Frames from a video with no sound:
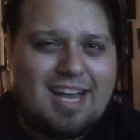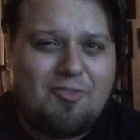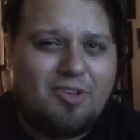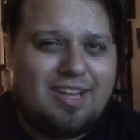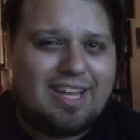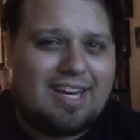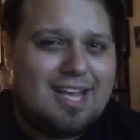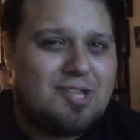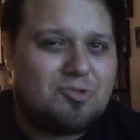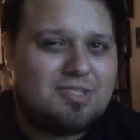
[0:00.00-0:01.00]
it's not really
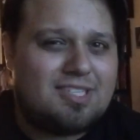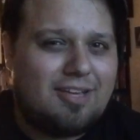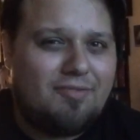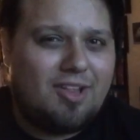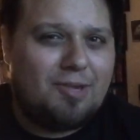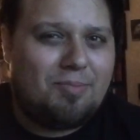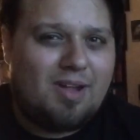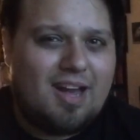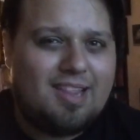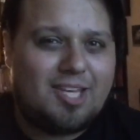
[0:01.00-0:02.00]
like an interesting
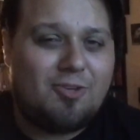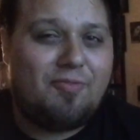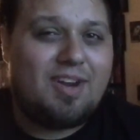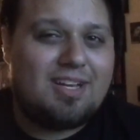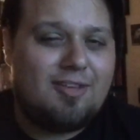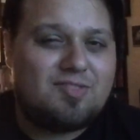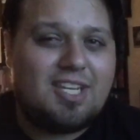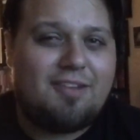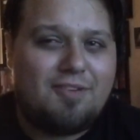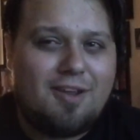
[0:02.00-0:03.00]
villain plot. Like,
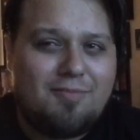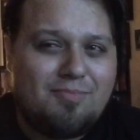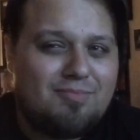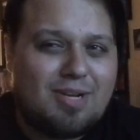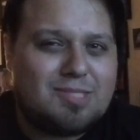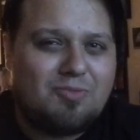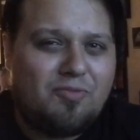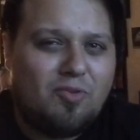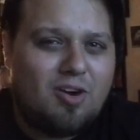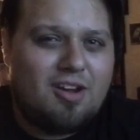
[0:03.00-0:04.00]
you've seen it very
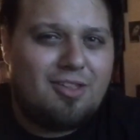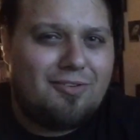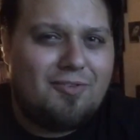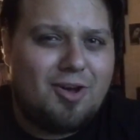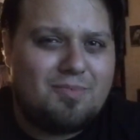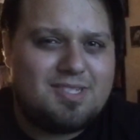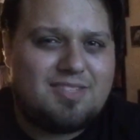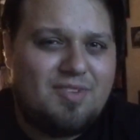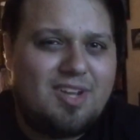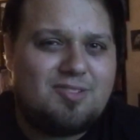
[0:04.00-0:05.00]
much before in other
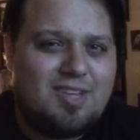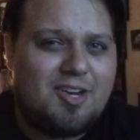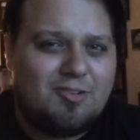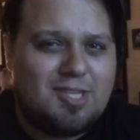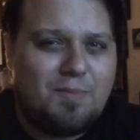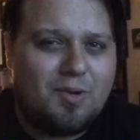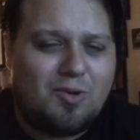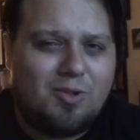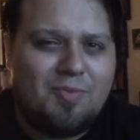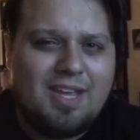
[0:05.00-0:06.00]
films. It's very
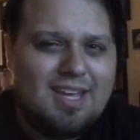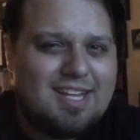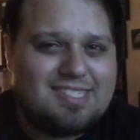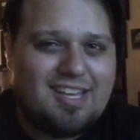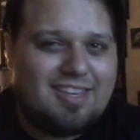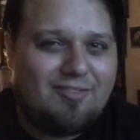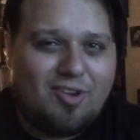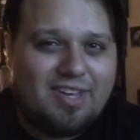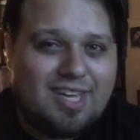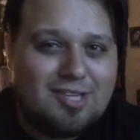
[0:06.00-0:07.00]
stereotypical. It's
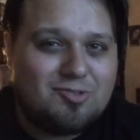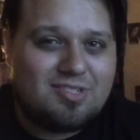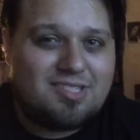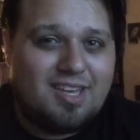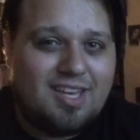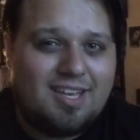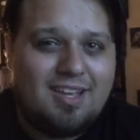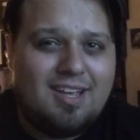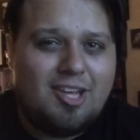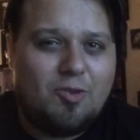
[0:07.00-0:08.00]
nothing really
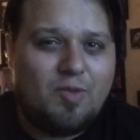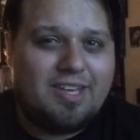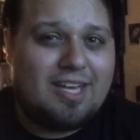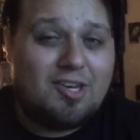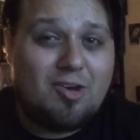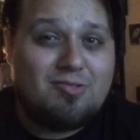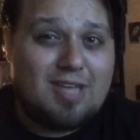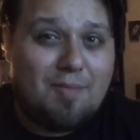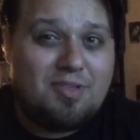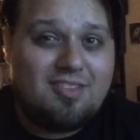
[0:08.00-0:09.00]
interesting. You really get
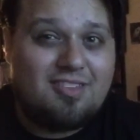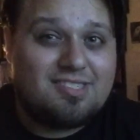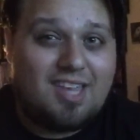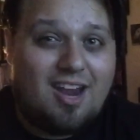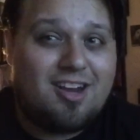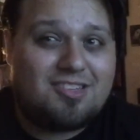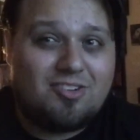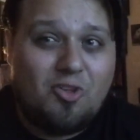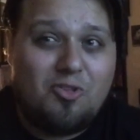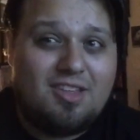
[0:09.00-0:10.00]
no depth into this
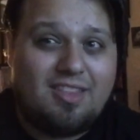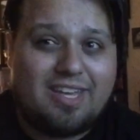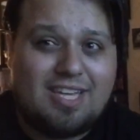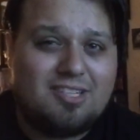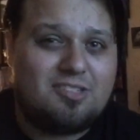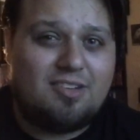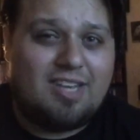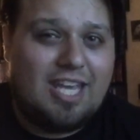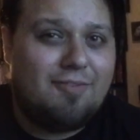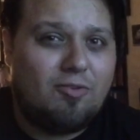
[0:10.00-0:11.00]
character other than, like,
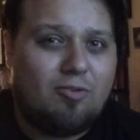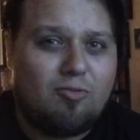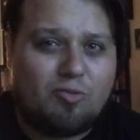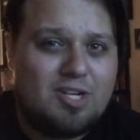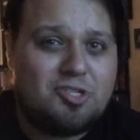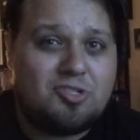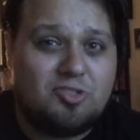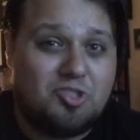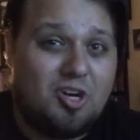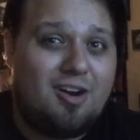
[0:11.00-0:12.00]
he's an evil,
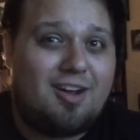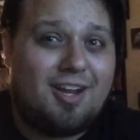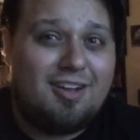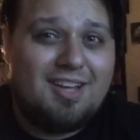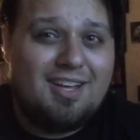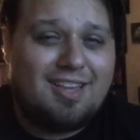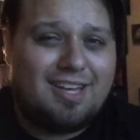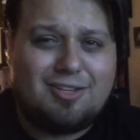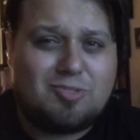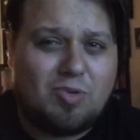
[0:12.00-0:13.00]
rich jerk.
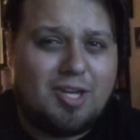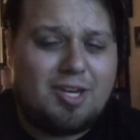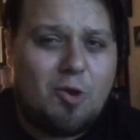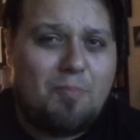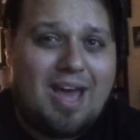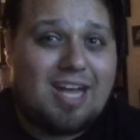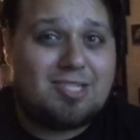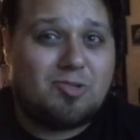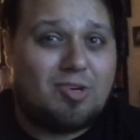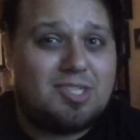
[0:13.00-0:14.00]
Like, there's really no
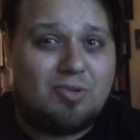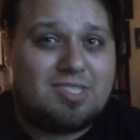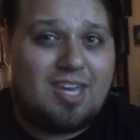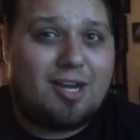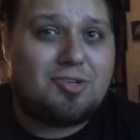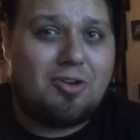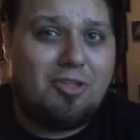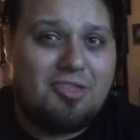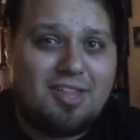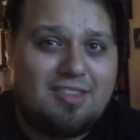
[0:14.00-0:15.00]
backstory to his
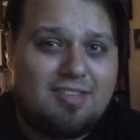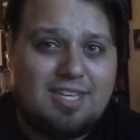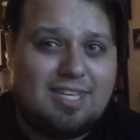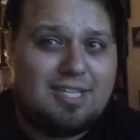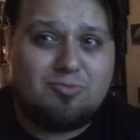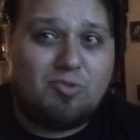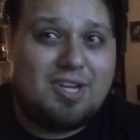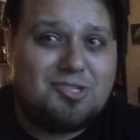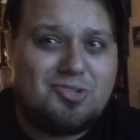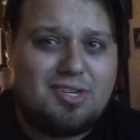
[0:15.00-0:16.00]
character other than
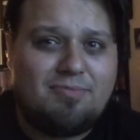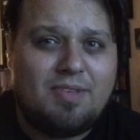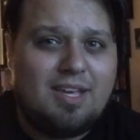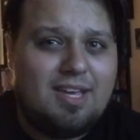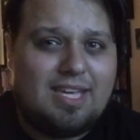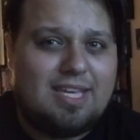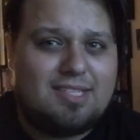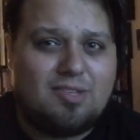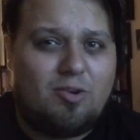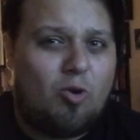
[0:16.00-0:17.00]
he's rich and
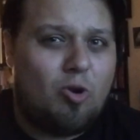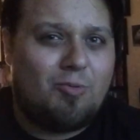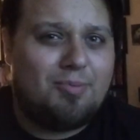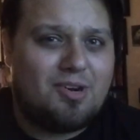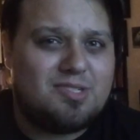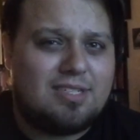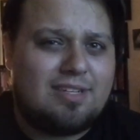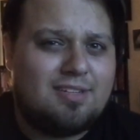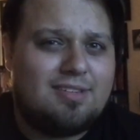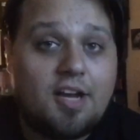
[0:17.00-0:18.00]
he's a horrible
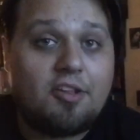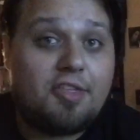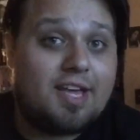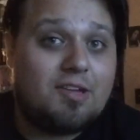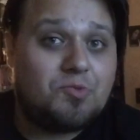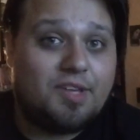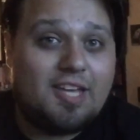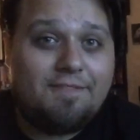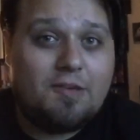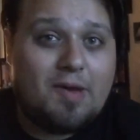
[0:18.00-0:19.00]
person. Another thing I was really
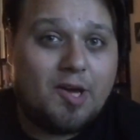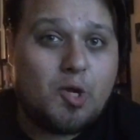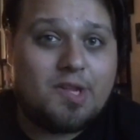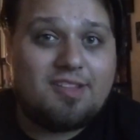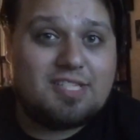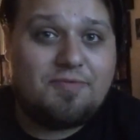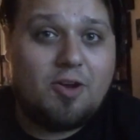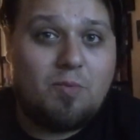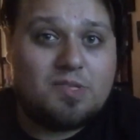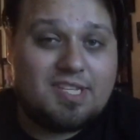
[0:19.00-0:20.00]
iffy about going into this
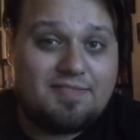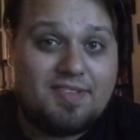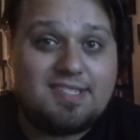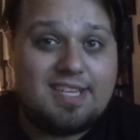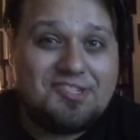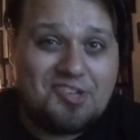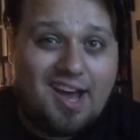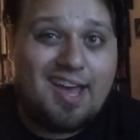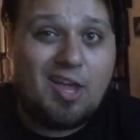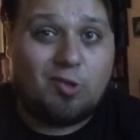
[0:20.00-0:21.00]
film was if the
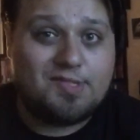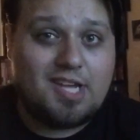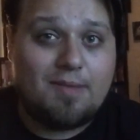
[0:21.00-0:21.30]
CGI holds